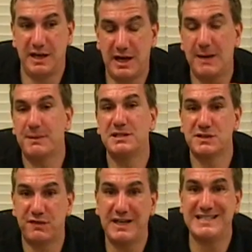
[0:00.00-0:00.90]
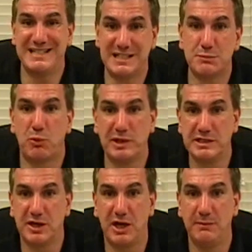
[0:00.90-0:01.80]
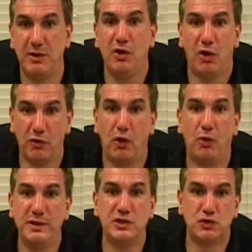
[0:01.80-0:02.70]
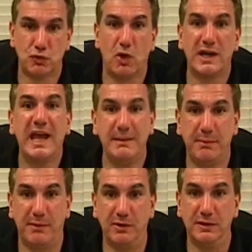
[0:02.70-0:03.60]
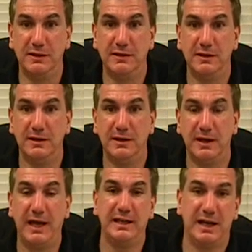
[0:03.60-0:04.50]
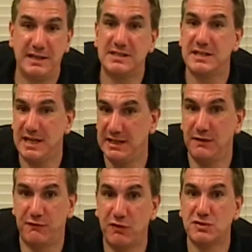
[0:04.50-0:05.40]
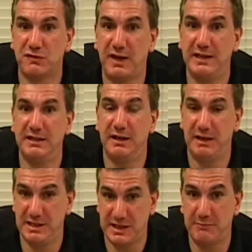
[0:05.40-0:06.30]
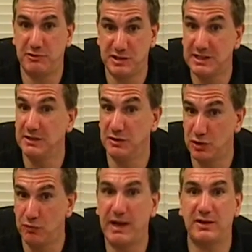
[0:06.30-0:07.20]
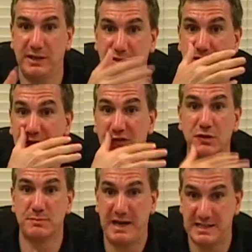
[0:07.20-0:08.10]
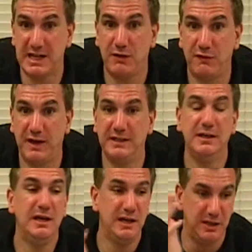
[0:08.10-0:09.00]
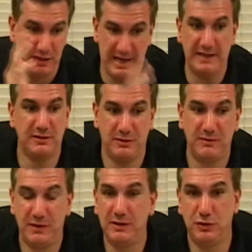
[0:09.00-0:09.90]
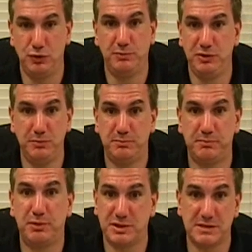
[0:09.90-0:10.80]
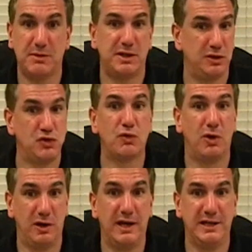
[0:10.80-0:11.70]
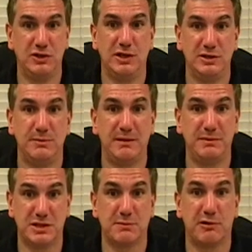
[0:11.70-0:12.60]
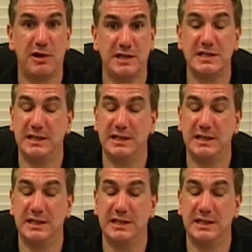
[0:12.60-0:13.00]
Hopkins fights at this point in time are always draw capable. And I said that in the first fight, as I predicted correctly in the first Pascal fight, that you put some money on a draw and you might be surprised.